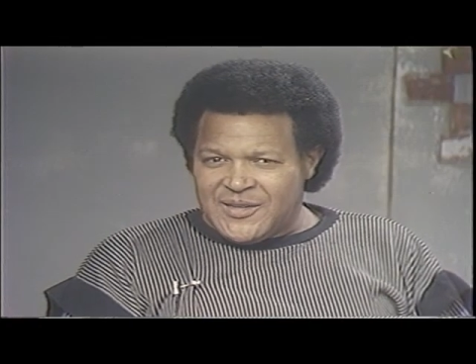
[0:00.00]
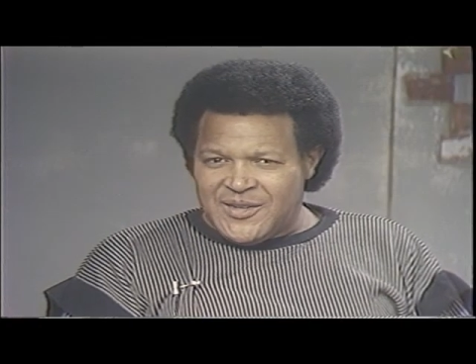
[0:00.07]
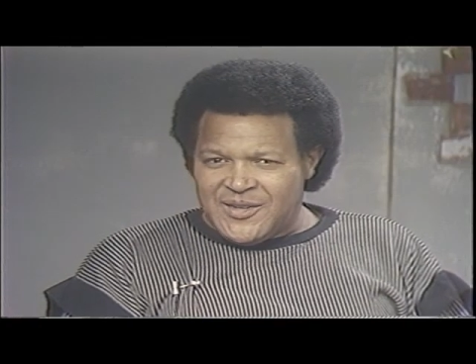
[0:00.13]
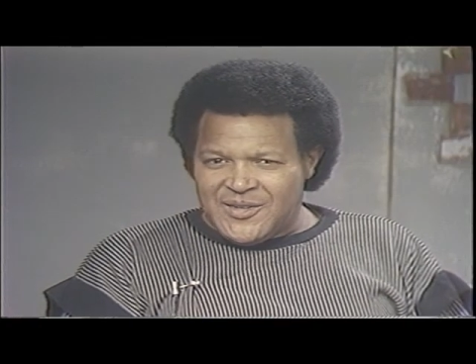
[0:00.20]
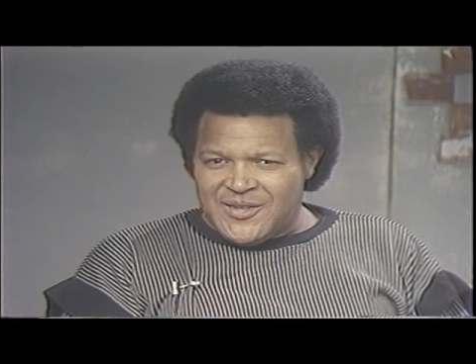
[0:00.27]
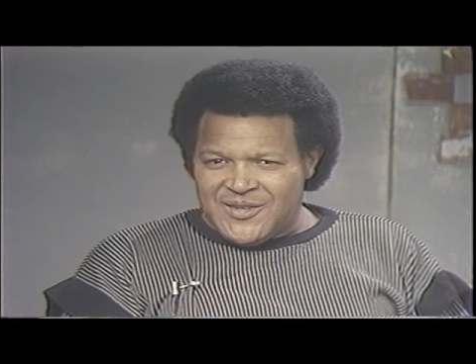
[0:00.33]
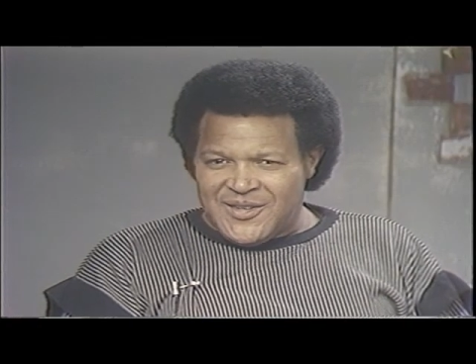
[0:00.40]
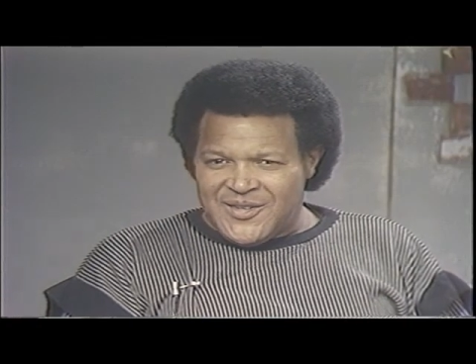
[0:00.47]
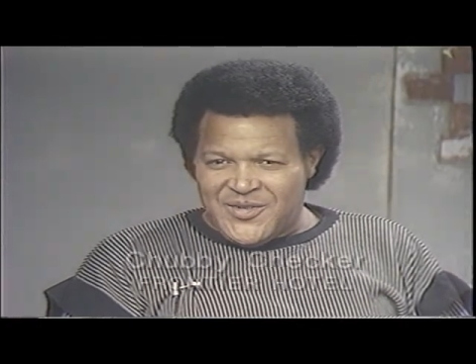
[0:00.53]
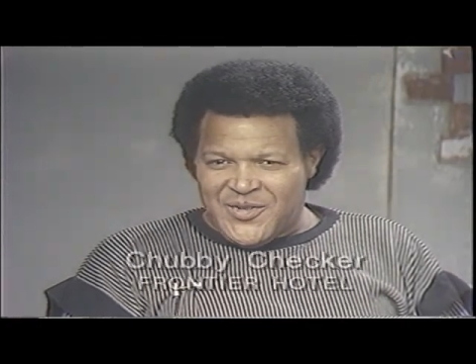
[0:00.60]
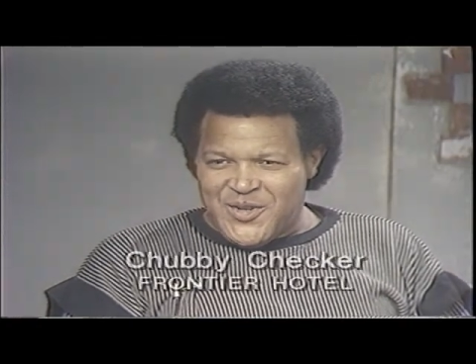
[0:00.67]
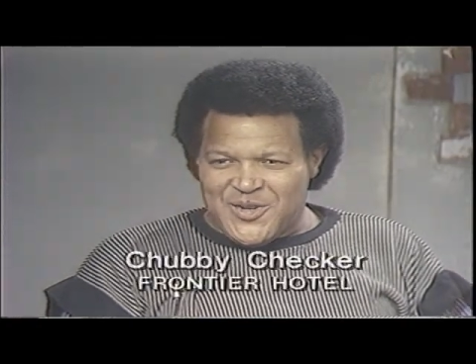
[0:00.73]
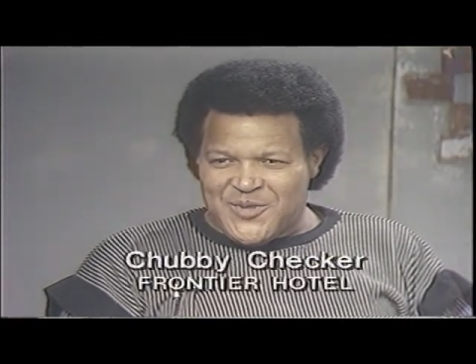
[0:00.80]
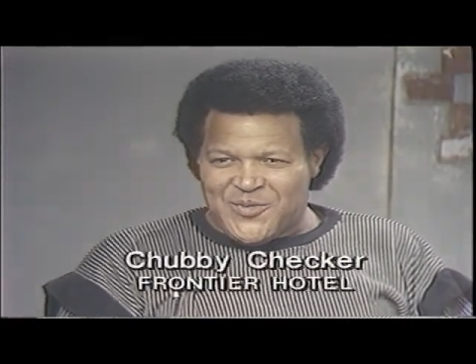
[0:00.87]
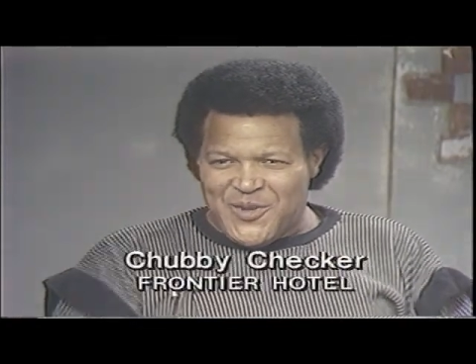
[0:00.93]
the
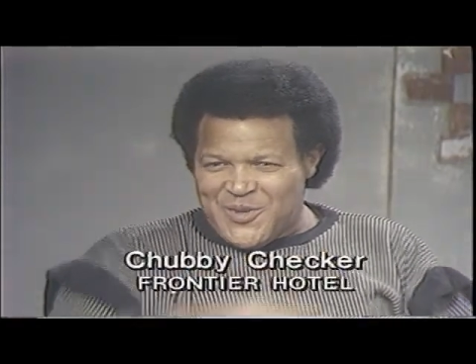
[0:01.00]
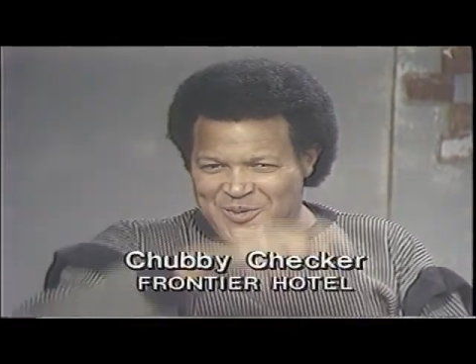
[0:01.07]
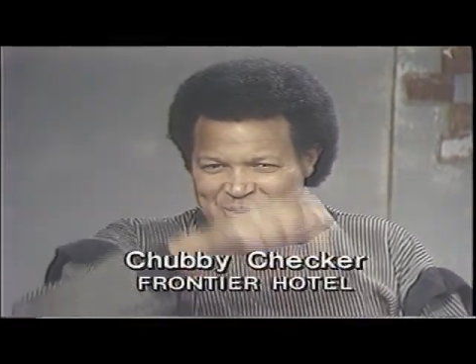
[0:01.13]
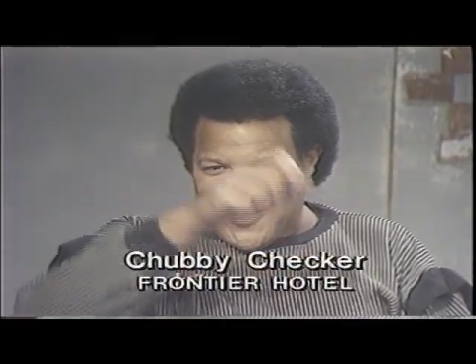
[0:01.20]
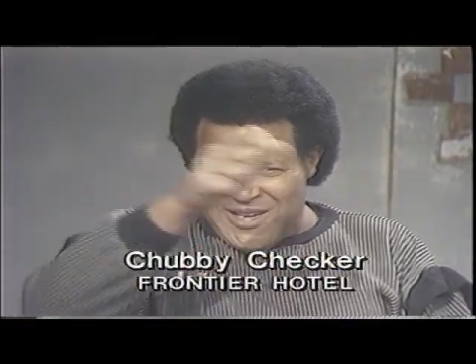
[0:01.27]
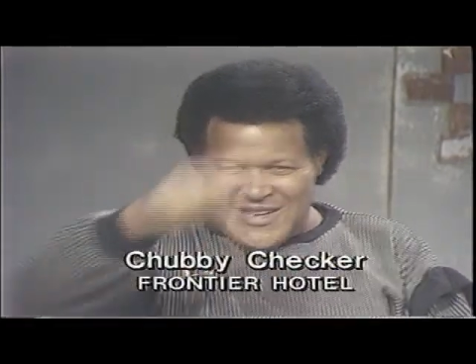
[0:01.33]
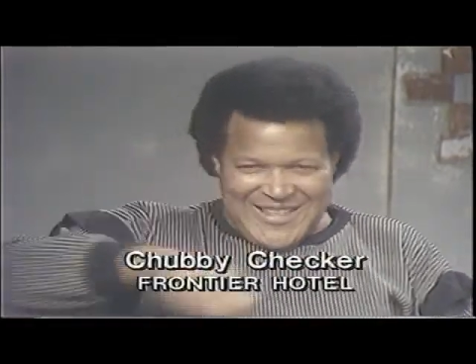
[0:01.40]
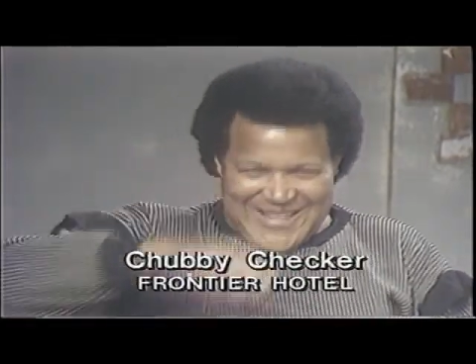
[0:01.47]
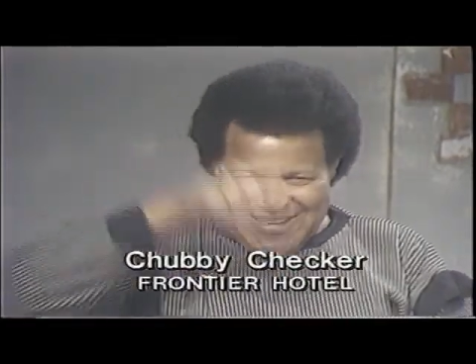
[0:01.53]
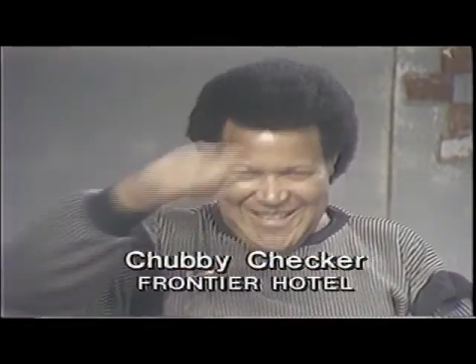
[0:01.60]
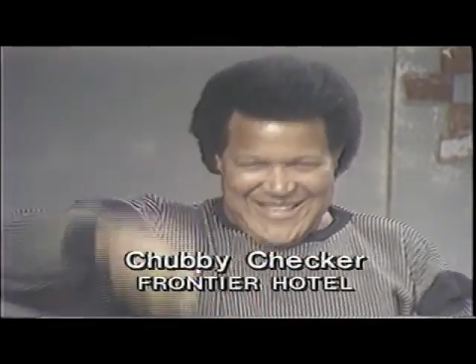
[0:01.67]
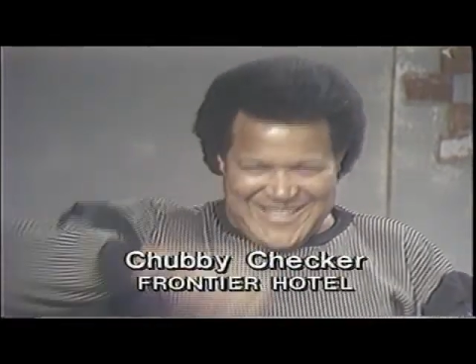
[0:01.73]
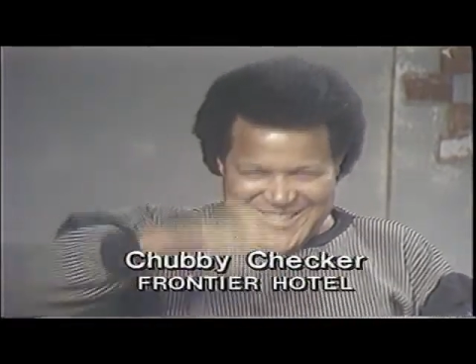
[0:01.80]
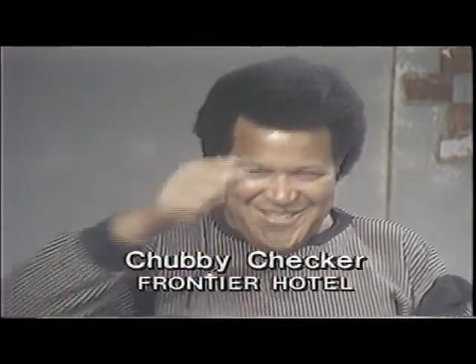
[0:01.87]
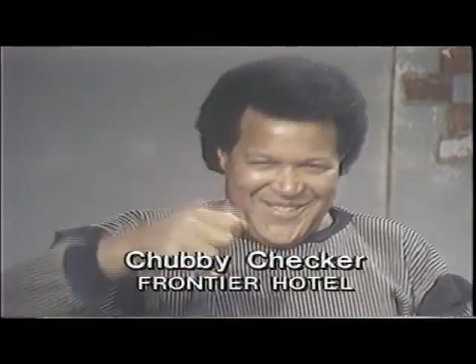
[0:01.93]
first phones were like
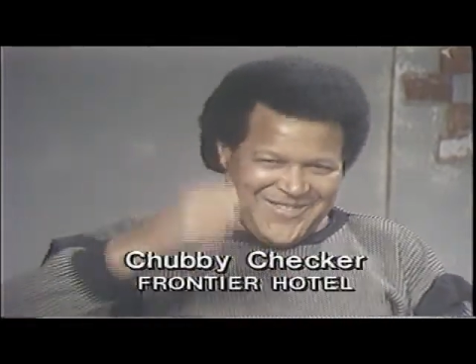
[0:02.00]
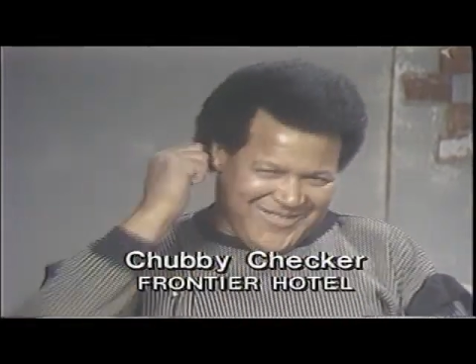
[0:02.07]
this, you know,